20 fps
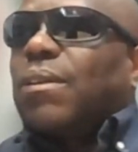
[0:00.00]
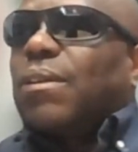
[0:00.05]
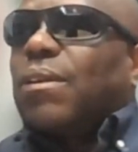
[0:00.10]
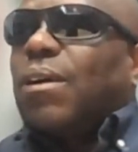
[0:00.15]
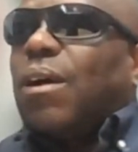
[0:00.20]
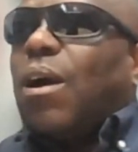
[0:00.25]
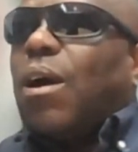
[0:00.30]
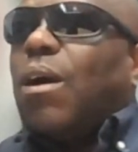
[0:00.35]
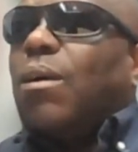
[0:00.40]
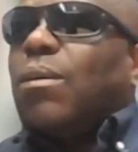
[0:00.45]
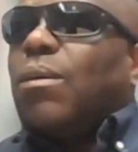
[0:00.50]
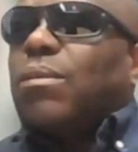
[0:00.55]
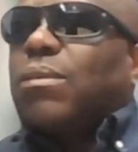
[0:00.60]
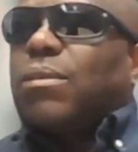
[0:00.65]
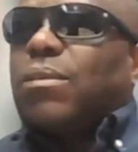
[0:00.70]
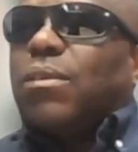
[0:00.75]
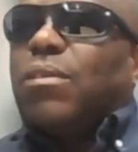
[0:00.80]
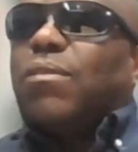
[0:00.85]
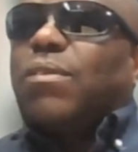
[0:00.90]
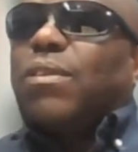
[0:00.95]
Oh,
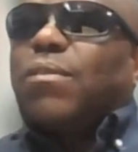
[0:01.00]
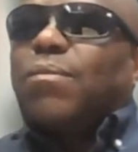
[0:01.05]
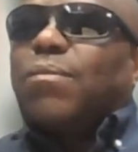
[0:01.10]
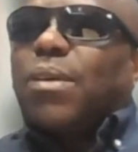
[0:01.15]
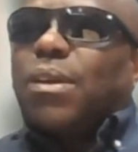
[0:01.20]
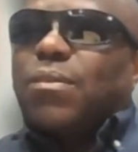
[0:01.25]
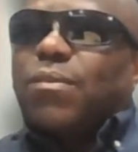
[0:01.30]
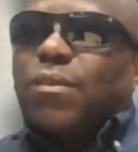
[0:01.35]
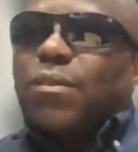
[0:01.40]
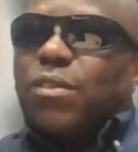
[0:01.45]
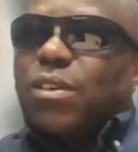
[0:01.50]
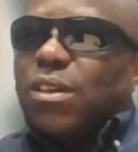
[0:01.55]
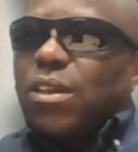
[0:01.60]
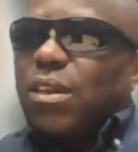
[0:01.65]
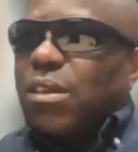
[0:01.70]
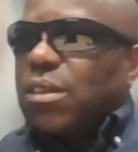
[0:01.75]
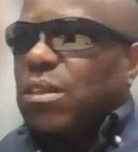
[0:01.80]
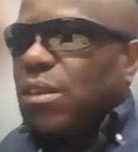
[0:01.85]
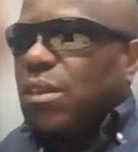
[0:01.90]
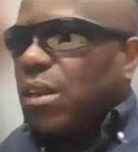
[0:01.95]
over the past 15
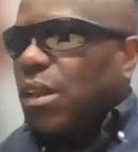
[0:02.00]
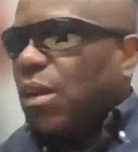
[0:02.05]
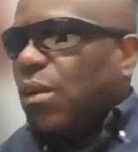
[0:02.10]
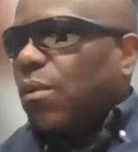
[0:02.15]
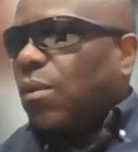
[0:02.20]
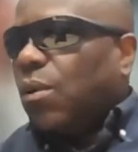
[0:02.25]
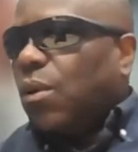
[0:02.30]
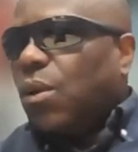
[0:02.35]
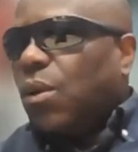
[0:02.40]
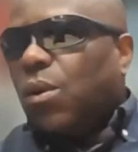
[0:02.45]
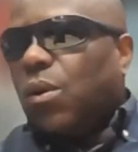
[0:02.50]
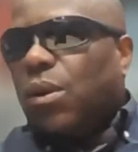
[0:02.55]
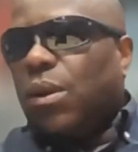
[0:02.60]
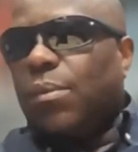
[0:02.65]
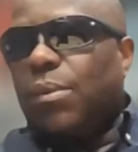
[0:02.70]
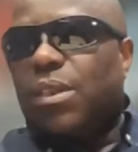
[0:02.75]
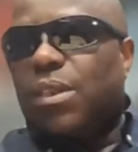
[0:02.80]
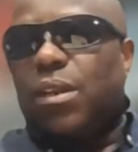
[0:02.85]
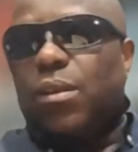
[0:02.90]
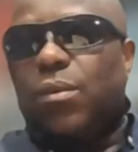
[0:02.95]
years. Now, let
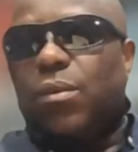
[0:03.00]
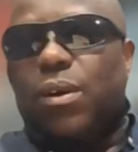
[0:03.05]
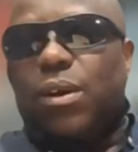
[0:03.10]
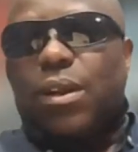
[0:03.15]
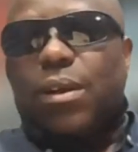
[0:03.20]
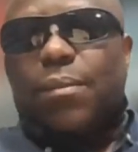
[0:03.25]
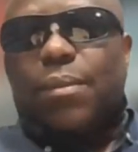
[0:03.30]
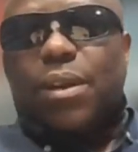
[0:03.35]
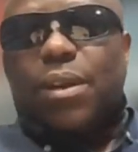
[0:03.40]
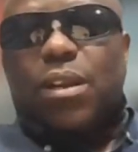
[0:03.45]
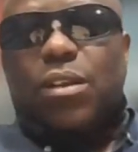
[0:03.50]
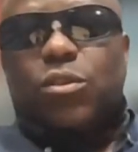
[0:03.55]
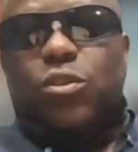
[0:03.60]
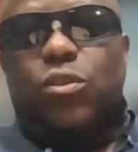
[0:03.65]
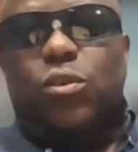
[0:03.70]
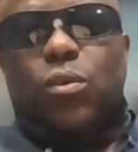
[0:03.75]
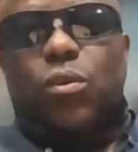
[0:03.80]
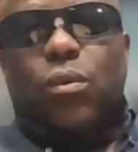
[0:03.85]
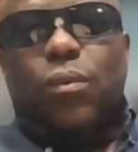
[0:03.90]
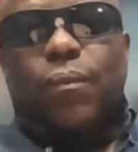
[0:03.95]
me tell you what happened.
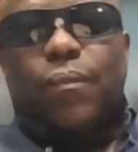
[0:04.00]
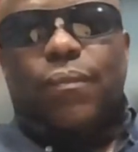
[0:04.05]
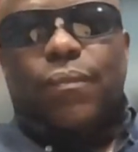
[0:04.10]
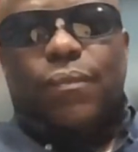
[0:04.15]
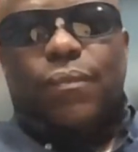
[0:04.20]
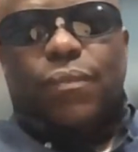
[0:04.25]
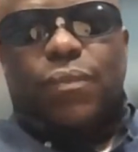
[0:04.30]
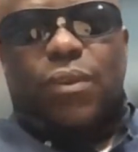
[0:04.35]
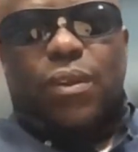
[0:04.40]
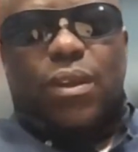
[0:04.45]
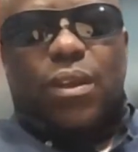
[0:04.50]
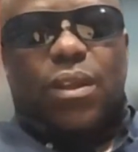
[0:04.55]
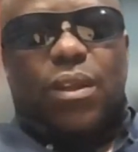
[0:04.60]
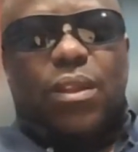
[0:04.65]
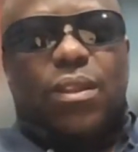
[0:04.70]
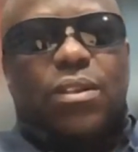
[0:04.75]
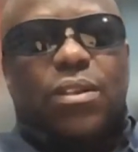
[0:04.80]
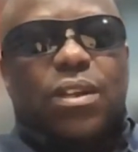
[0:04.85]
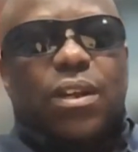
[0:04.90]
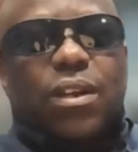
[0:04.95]
So
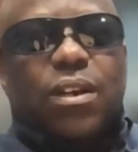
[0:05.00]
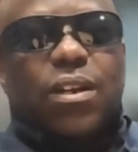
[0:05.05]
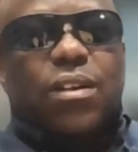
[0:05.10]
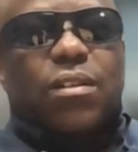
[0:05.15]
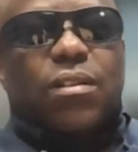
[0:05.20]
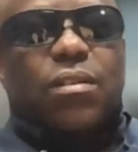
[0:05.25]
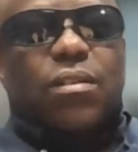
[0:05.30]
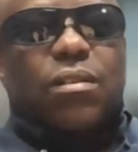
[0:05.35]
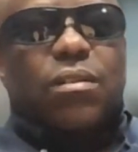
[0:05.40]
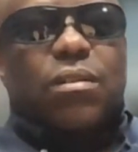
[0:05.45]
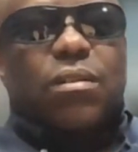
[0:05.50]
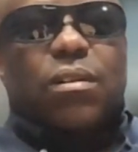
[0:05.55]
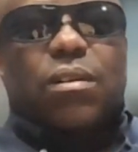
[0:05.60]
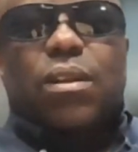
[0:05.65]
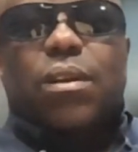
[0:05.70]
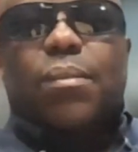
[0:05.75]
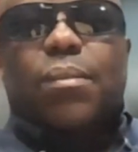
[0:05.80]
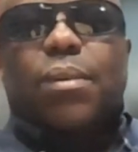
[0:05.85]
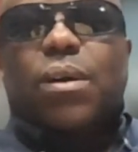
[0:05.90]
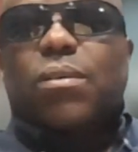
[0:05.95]
they started talking
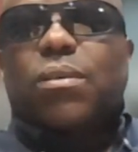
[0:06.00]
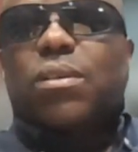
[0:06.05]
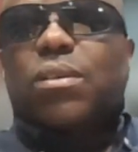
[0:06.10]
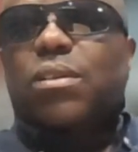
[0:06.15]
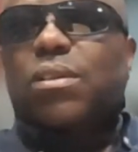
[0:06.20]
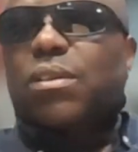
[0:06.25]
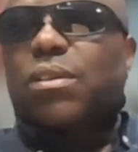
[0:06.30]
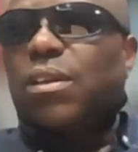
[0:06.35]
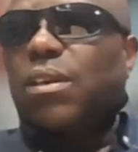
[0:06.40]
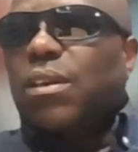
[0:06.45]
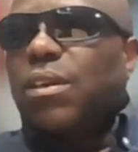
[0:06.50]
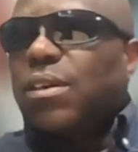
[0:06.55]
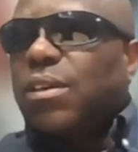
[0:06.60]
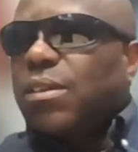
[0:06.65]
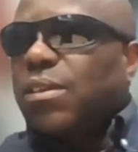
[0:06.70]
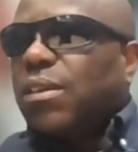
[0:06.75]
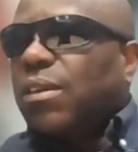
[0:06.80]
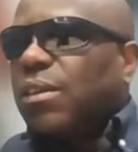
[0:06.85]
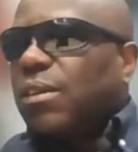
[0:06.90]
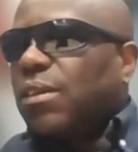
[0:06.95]
about
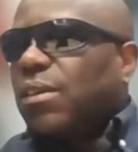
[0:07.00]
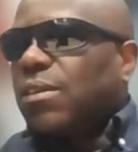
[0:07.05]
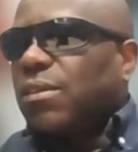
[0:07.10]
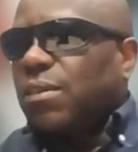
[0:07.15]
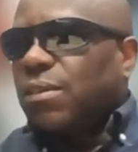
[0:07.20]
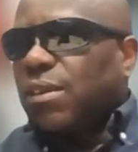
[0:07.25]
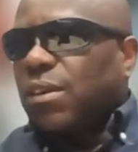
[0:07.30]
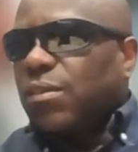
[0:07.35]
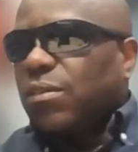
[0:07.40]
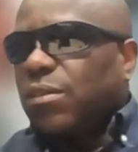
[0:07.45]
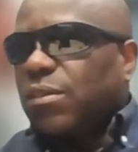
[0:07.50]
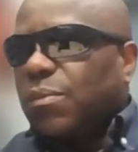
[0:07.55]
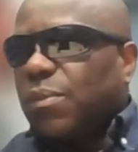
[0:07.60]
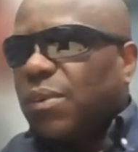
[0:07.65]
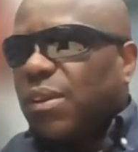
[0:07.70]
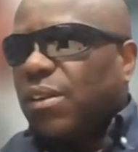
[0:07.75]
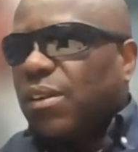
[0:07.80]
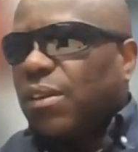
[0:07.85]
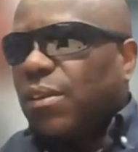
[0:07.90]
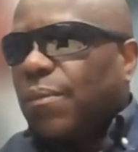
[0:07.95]
increasing the transaction
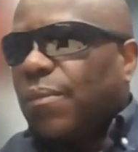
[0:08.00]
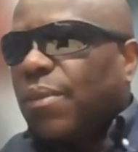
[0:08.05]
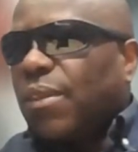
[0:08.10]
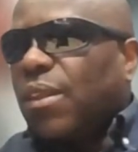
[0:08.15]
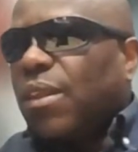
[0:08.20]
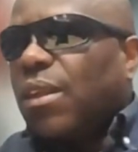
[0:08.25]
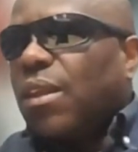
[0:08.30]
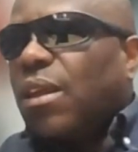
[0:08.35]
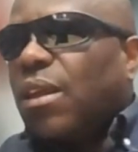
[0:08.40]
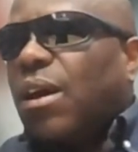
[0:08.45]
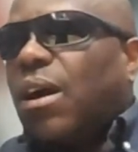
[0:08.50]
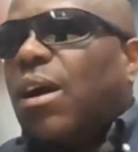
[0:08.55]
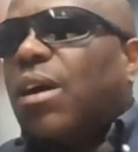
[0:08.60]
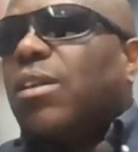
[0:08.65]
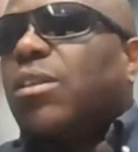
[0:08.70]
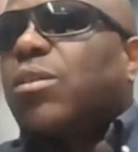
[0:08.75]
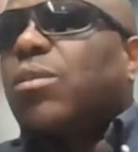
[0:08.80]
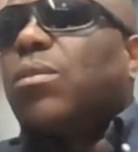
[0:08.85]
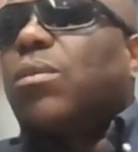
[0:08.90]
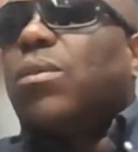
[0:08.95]
speed. And
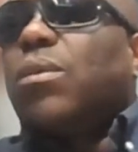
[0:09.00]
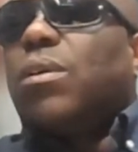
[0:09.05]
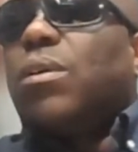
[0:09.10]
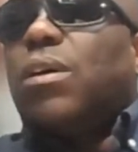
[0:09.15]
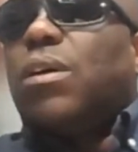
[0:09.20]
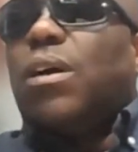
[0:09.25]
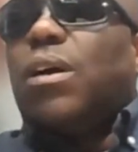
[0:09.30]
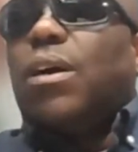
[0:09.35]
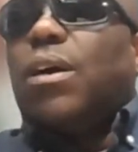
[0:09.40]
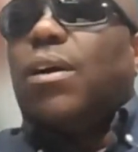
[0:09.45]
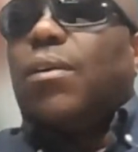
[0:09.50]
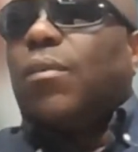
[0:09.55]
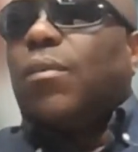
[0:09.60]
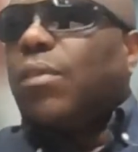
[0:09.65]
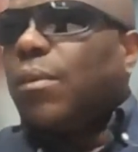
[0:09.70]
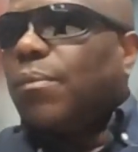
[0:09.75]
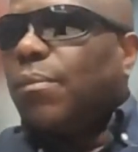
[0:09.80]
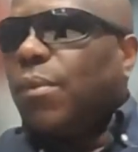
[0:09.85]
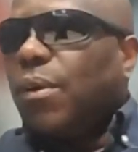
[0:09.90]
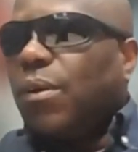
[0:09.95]
so on
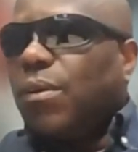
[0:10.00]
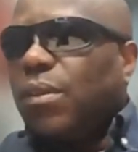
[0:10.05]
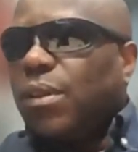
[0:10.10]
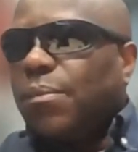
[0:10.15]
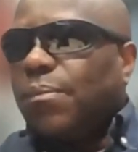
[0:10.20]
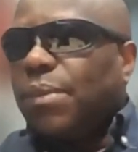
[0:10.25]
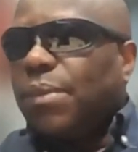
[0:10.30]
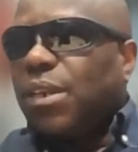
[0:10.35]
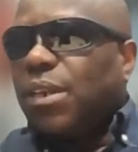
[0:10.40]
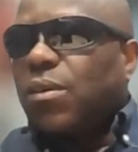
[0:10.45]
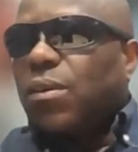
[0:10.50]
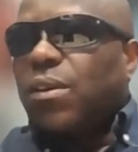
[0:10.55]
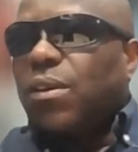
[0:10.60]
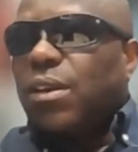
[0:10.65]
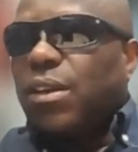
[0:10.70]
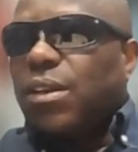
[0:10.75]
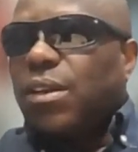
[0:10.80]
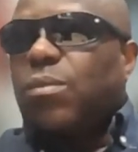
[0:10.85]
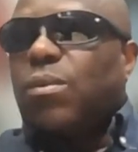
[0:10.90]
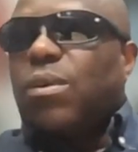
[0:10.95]
the Bitcoin
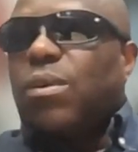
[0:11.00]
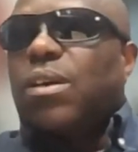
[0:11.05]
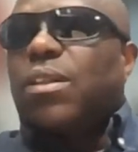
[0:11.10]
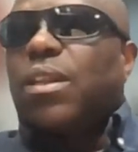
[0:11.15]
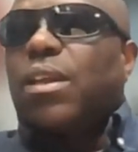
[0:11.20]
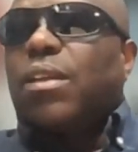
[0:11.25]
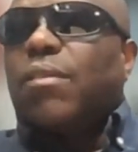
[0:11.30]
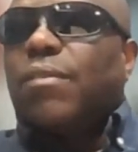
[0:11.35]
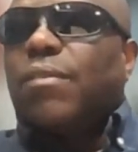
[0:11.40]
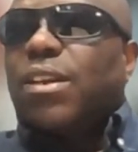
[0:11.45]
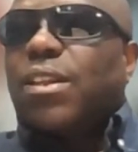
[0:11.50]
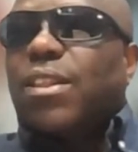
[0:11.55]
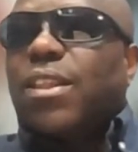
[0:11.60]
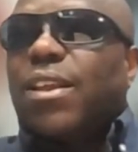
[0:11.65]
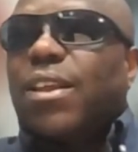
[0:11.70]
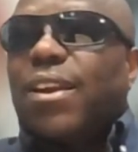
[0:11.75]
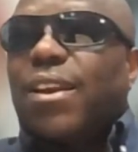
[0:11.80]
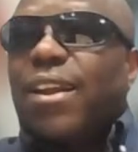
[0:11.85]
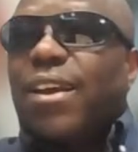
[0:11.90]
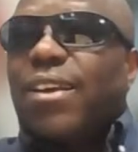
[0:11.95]
network, they invented the
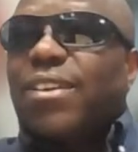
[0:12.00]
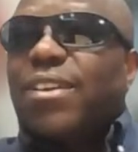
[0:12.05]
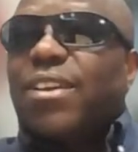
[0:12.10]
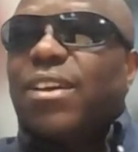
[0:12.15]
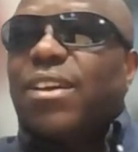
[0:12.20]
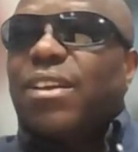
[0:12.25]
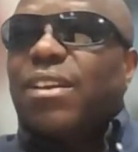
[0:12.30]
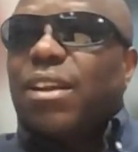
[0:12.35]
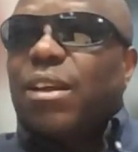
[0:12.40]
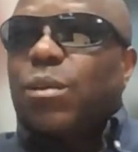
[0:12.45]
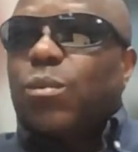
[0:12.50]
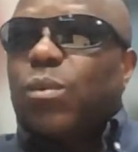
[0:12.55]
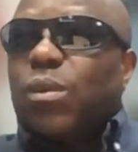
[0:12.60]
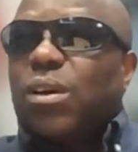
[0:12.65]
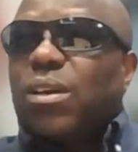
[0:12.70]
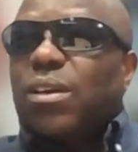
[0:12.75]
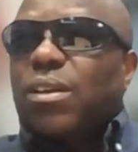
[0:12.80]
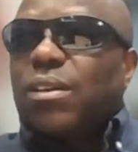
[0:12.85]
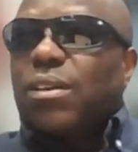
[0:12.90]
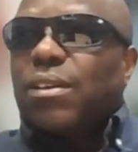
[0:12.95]
Lightning
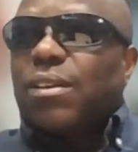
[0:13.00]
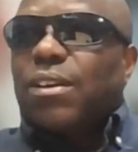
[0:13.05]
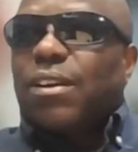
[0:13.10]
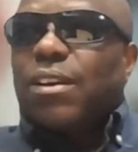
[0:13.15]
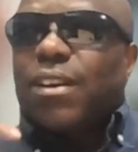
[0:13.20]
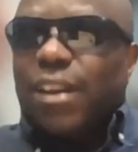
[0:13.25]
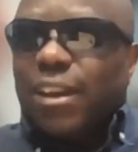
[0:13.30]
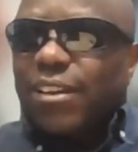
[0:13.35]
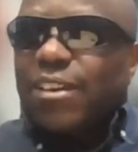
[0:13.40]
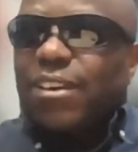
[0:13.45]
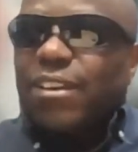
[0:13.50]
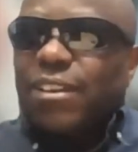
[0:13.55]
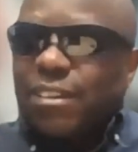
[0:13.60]
network. Lightning